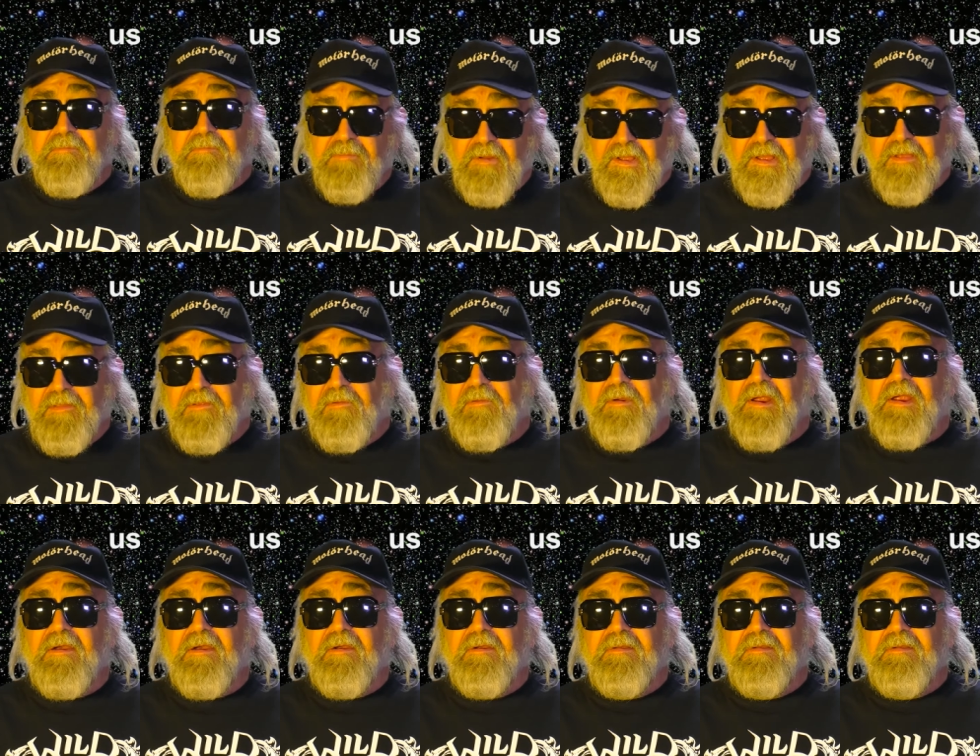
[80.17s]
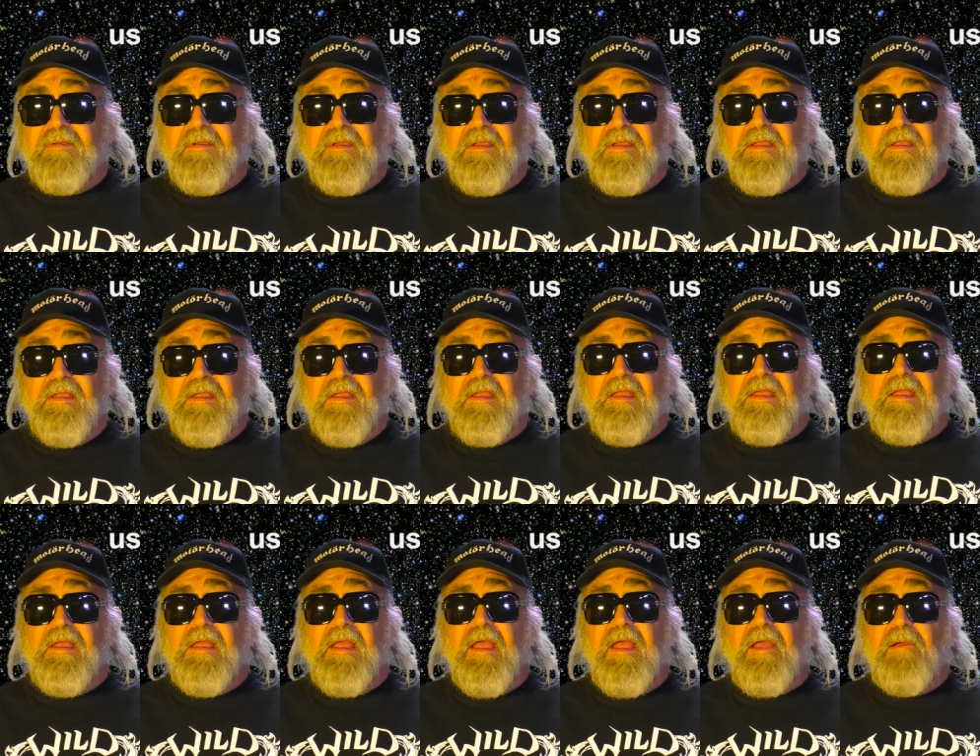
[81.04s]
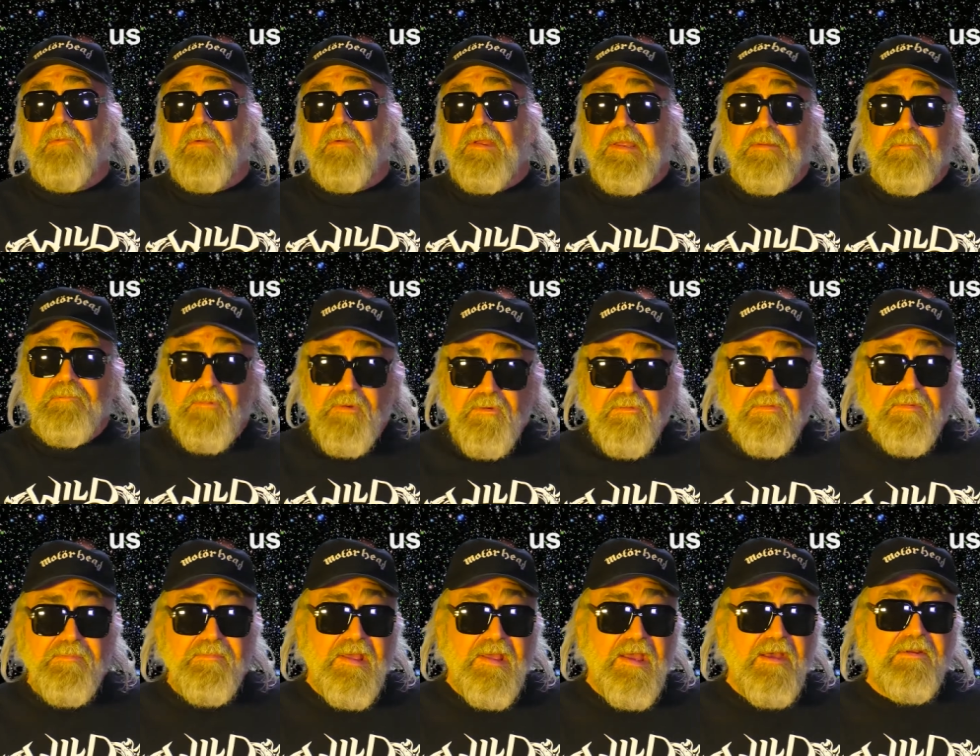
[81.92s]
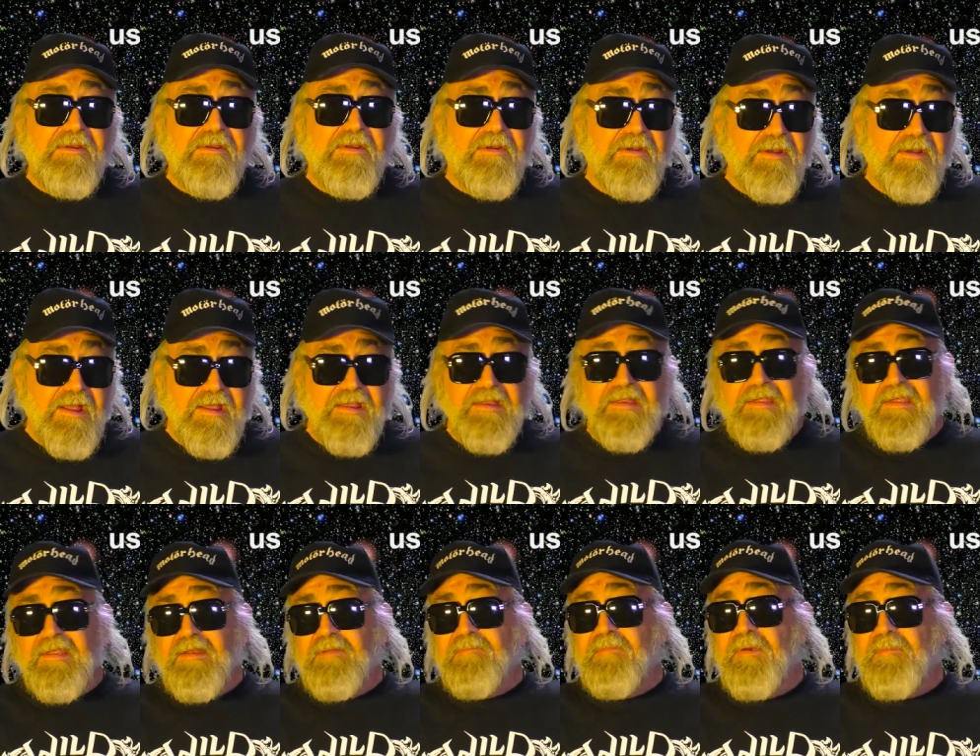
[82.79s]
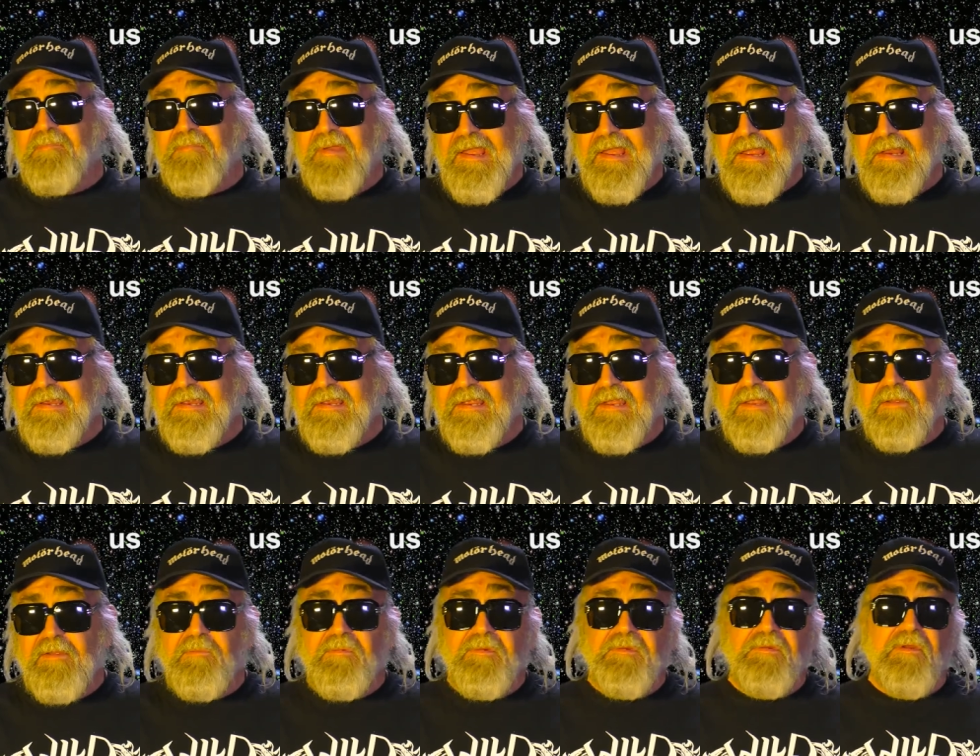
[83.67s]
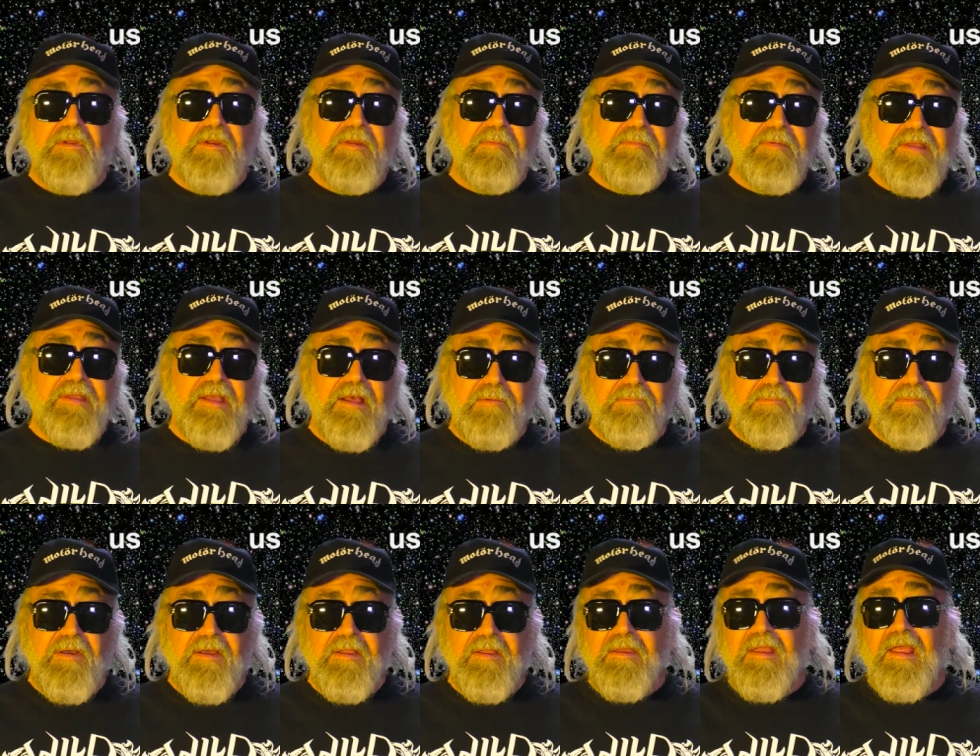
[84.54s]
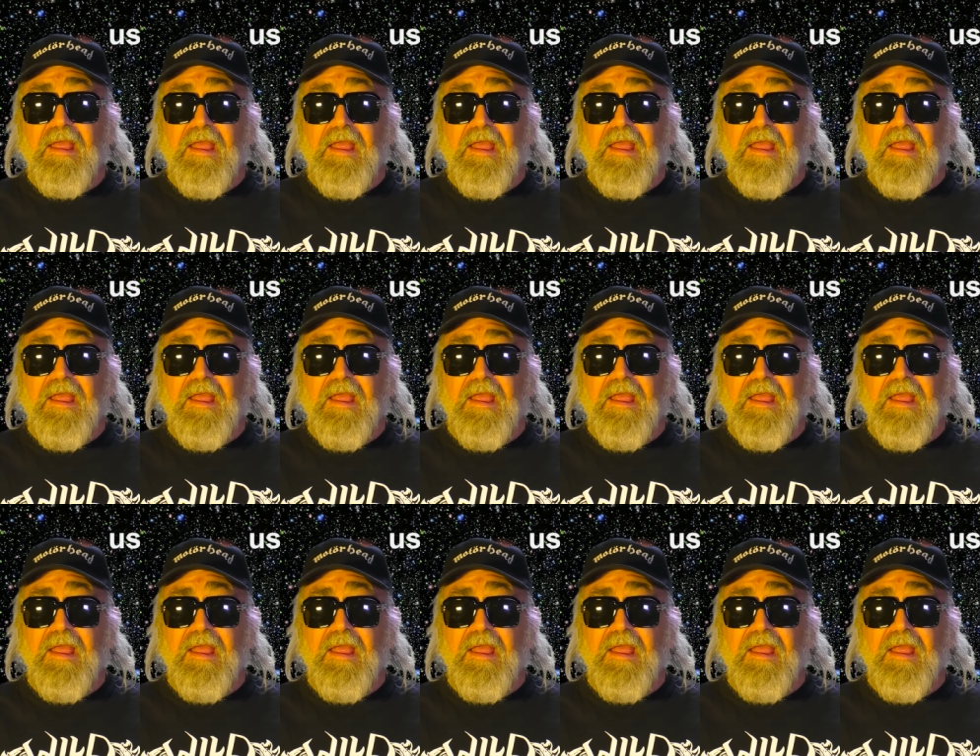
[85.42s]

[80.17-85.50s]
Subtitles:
play on the record, we can move him down here and I can get him a paid gig with Tony McAlpine